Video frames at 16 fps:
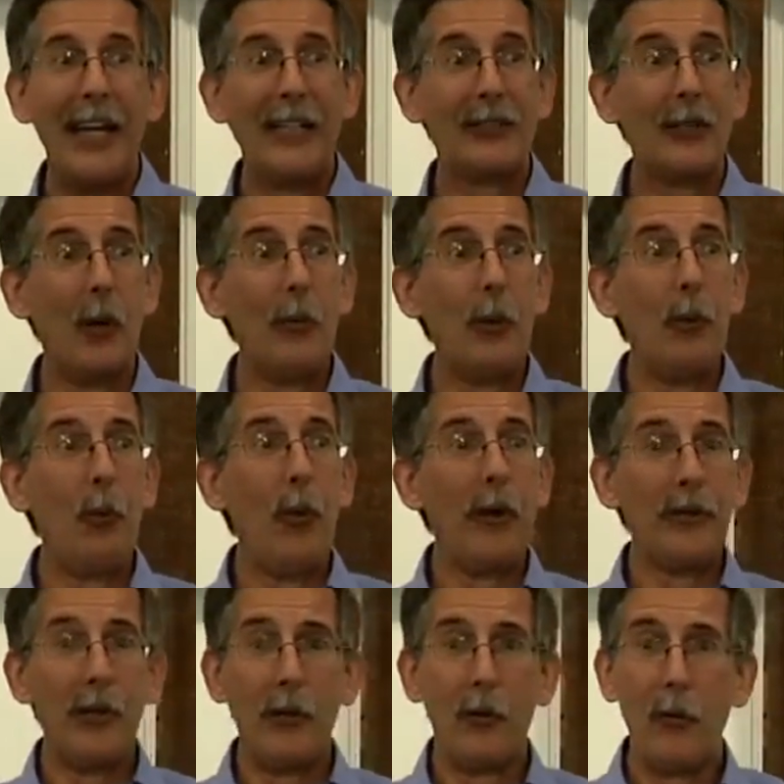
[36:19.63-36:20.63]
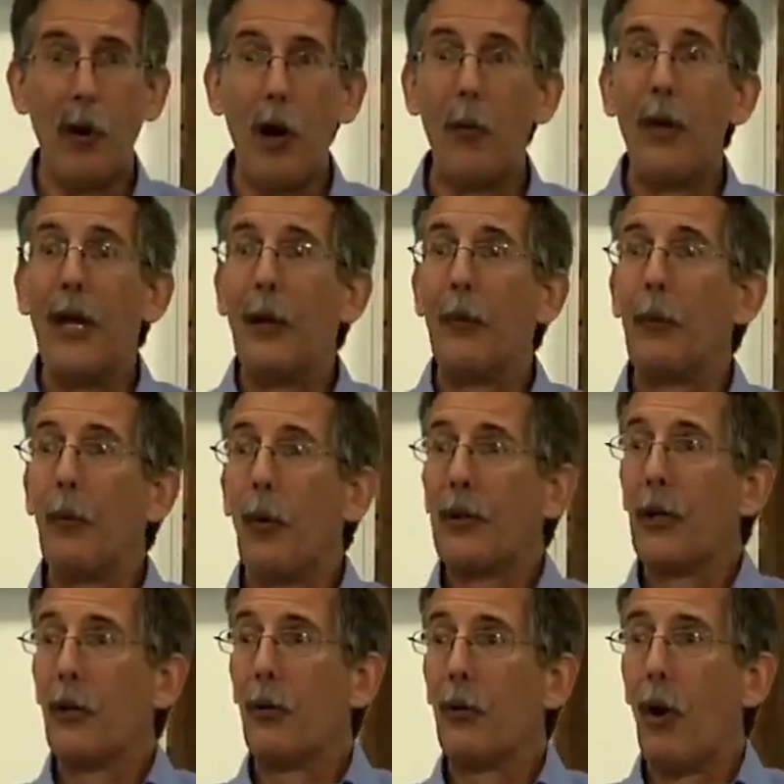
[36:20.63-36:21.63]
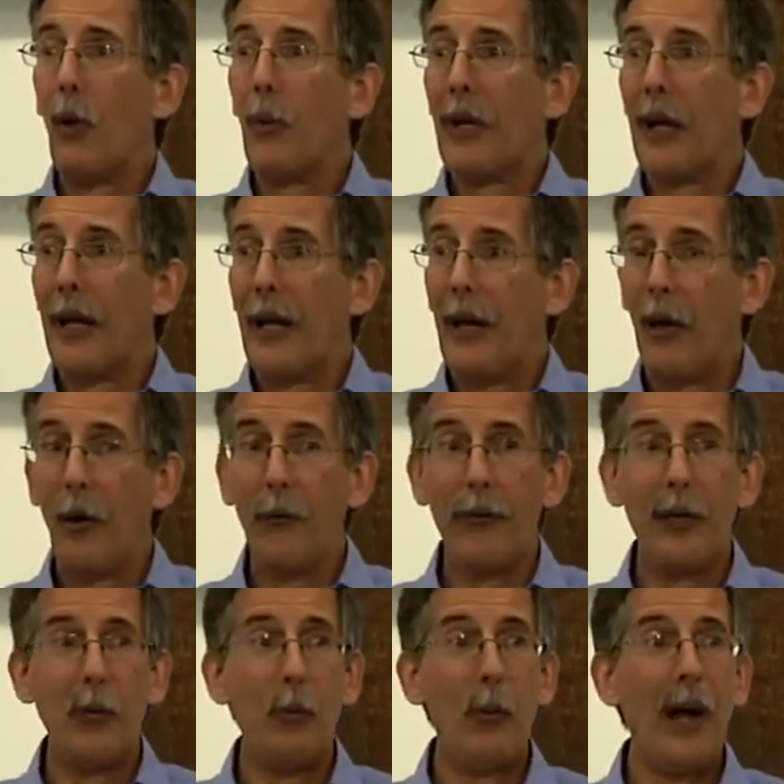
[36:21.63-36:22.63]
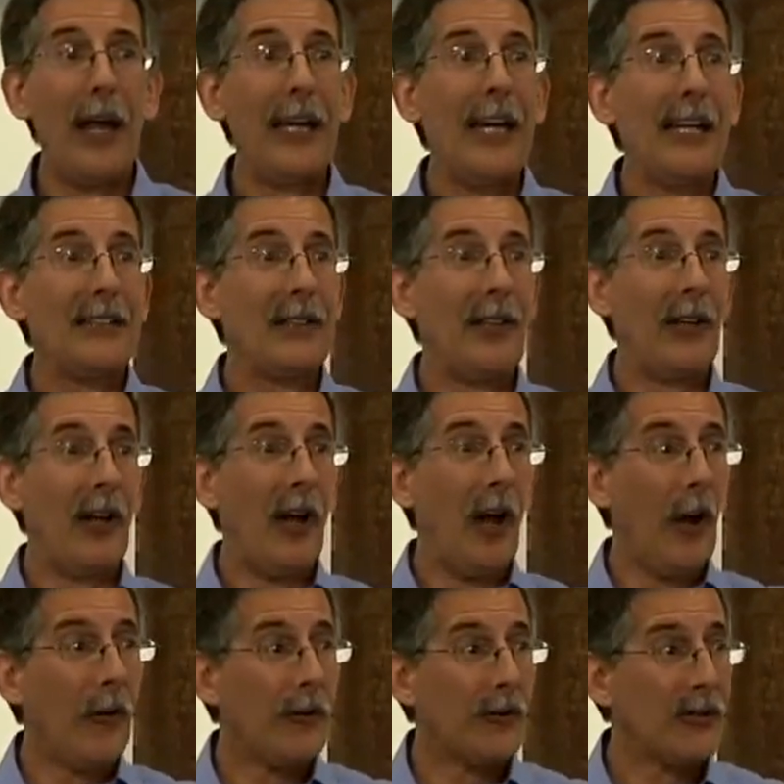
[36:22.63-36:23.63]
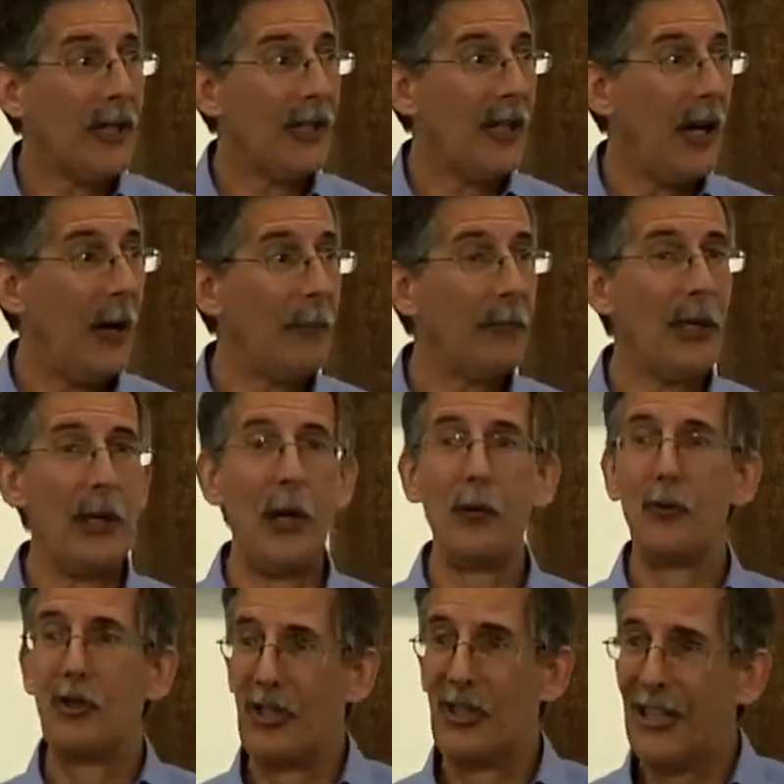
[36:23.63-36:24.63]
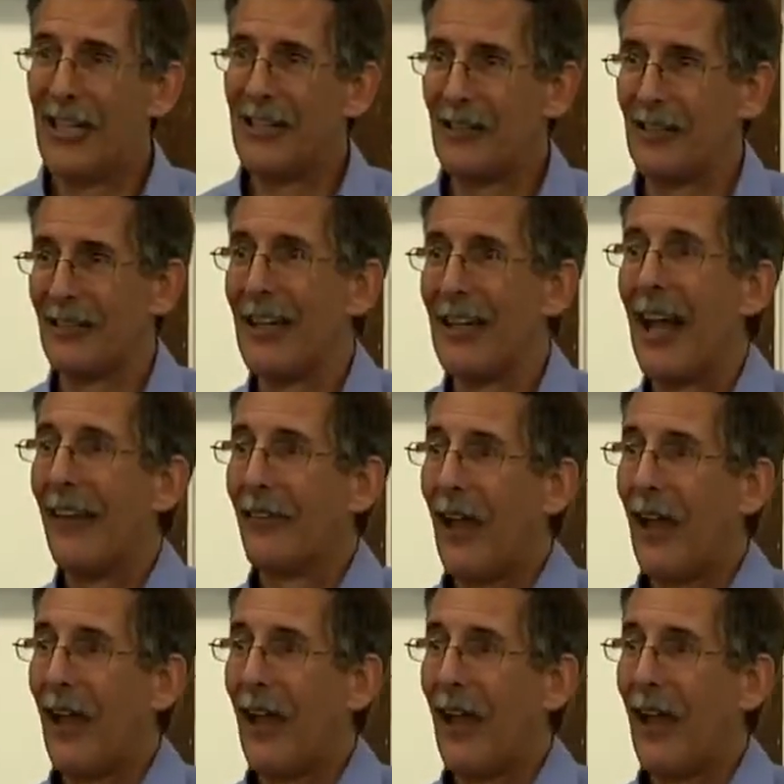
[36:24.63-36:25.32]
And so we want to grow, and we want to grow in a healthy way so that others can come to know Jesus.